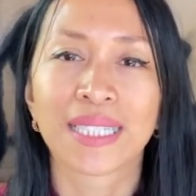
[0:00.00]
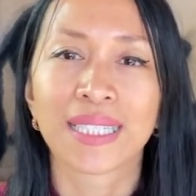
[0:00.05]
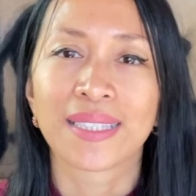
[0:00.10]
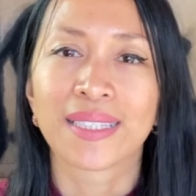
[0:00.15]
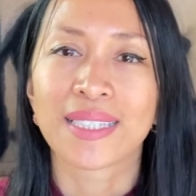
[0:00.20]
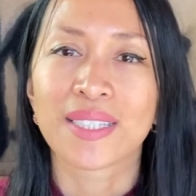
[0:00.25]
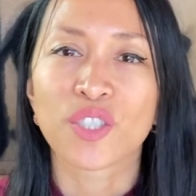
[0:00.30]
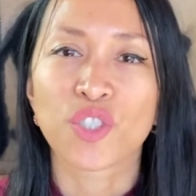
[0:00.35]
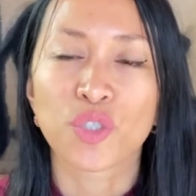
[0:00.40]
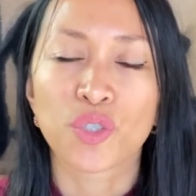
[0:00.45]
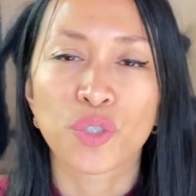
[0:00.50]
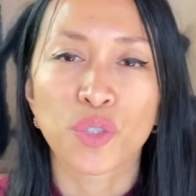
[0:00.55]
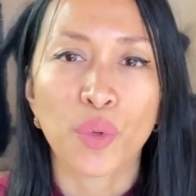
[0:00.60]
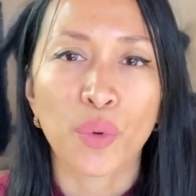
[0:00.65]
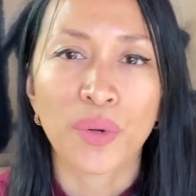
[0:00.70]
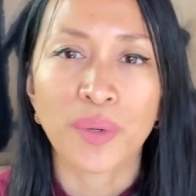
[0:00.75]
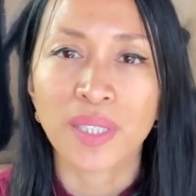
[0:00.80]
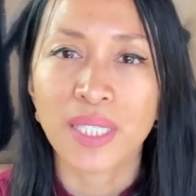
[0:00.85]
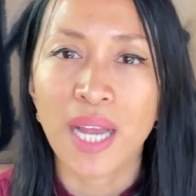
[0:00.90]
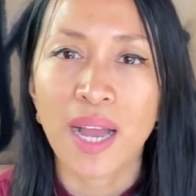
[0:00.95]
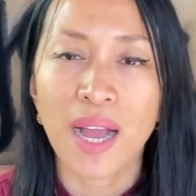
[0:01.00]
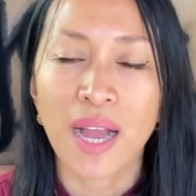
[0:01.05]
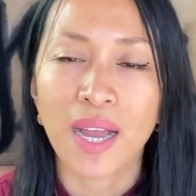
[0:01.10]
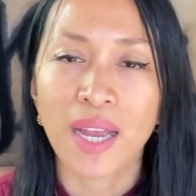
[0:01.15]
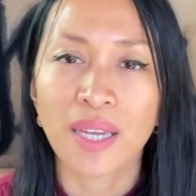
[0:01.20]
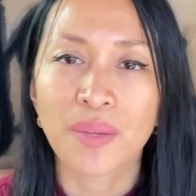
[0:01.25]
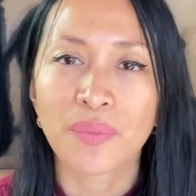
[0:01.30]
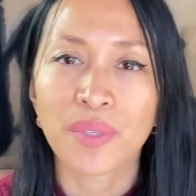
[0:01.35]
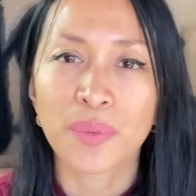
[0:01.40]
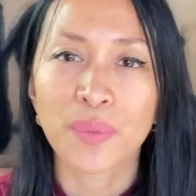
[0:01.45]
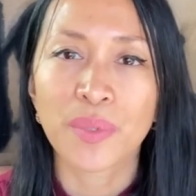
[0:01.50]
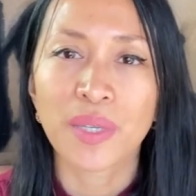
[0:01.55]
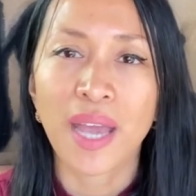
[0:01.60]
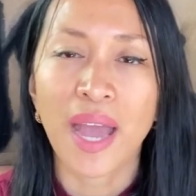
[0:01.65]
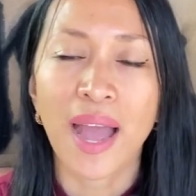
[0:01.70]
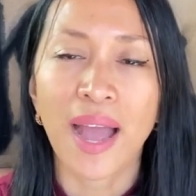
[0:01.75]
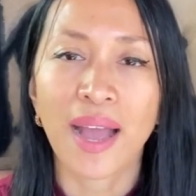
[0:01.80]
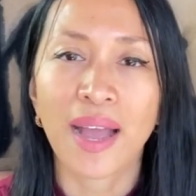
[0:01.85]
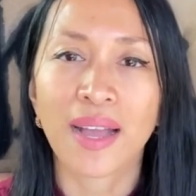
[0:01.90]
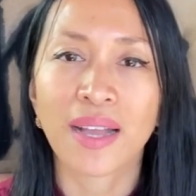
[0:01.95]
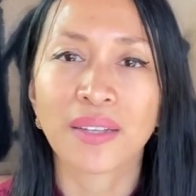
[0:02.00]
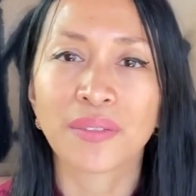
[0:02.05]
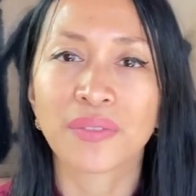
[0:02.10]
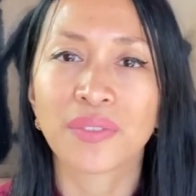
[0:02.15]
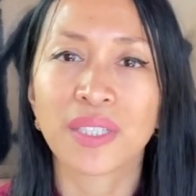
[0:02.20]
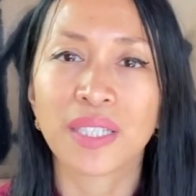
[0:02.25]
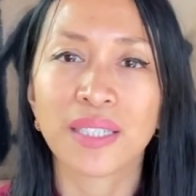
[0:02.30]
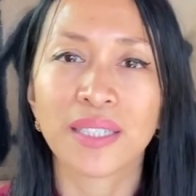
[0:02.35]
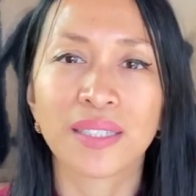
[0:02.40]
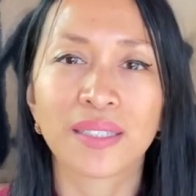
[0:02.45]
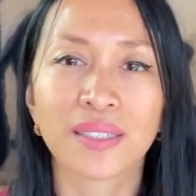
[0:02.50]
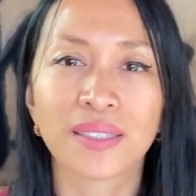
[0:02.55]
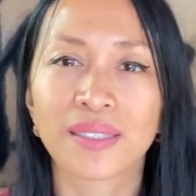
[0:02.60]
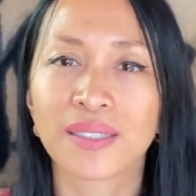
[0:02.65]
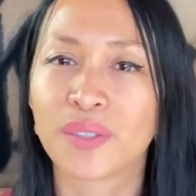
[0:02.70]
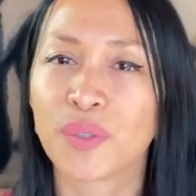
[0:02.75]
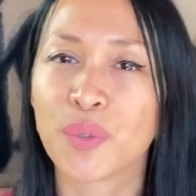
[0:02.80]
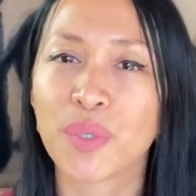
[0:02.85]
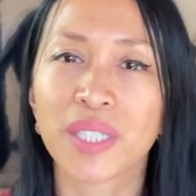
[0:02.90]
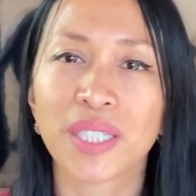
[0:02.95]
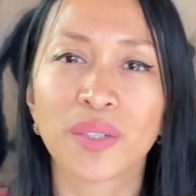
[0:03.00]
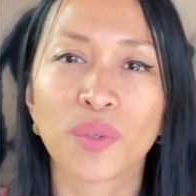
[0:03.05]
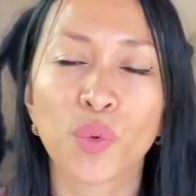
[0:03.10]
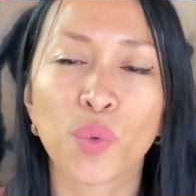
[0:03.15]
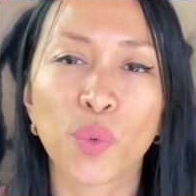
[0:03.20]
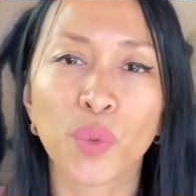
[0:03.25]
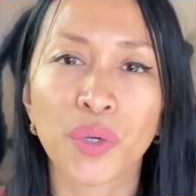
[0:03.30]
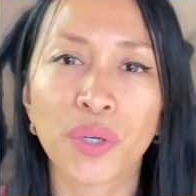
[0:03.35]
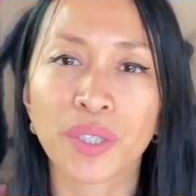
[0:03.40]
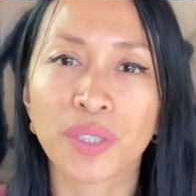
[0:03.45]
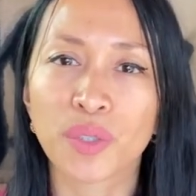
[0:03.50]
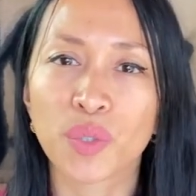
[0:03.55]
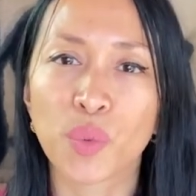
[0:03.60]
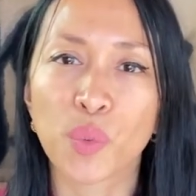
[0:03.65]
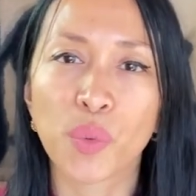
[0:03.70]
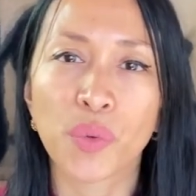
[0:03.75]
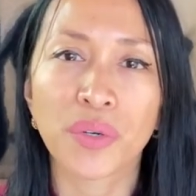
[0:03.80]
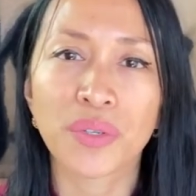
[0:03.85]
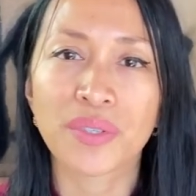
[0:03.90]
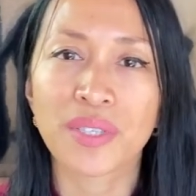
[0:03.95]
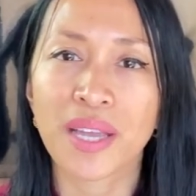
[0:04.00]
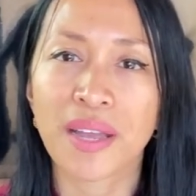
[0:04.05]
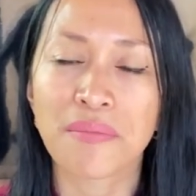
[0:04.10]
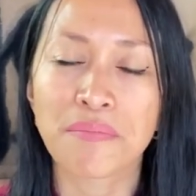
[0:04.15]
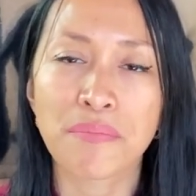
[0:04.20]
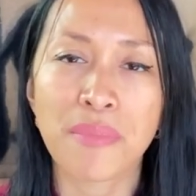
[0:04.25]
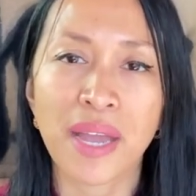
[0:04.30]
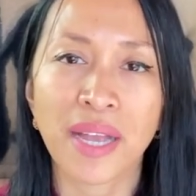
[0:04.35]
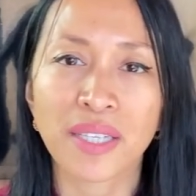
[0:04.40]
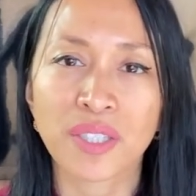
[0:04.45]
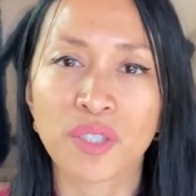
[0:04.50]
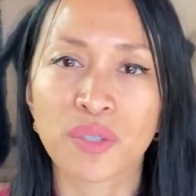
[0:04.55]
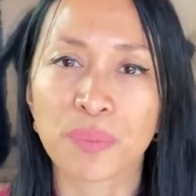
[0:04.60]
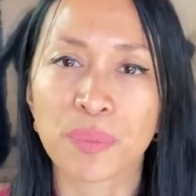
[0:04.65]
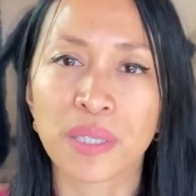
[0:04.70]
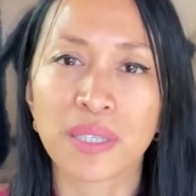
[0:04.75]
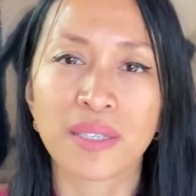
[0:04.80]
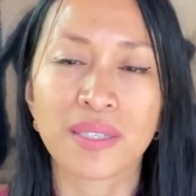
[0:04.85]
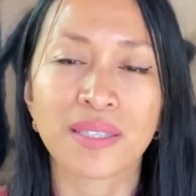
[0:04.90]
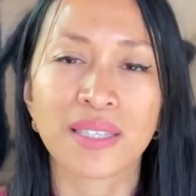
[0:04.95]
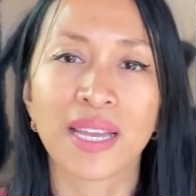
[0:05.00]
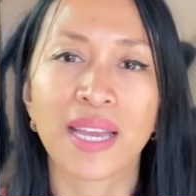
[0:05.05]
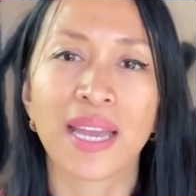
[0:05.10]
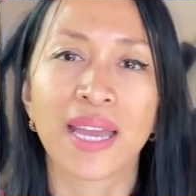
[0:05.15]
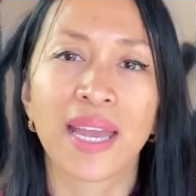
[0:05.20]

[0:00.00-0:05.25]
this short time that we have here, we can work towards that masterpiece,